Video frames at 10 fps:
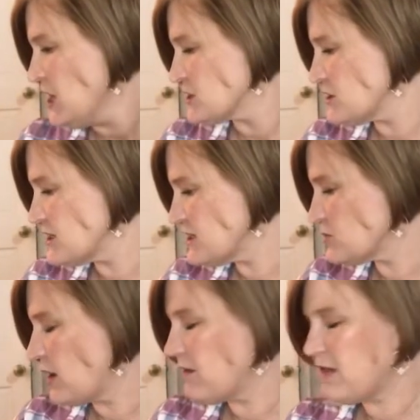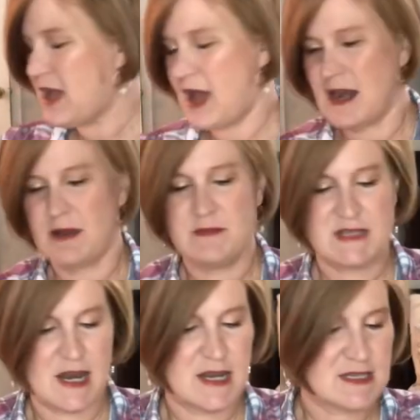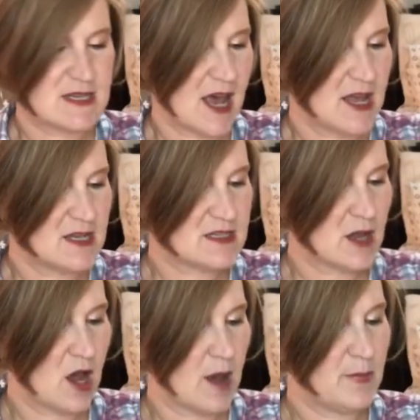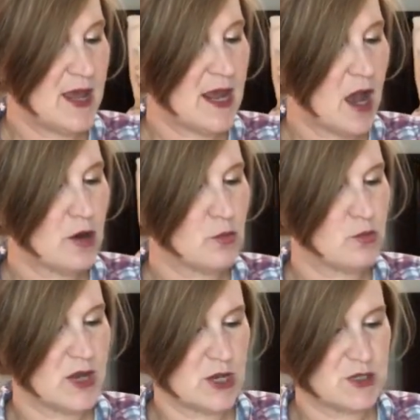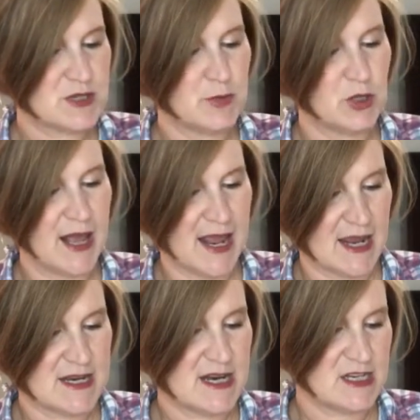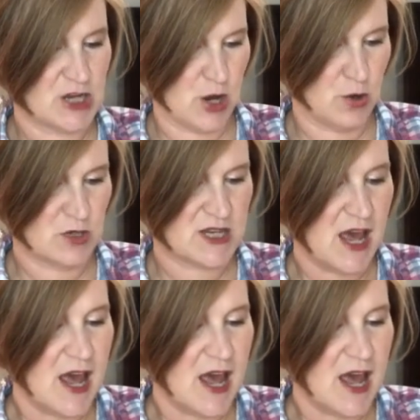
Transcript: So this is one of the items, and it says uh, Peacock Reusable Handy Tote.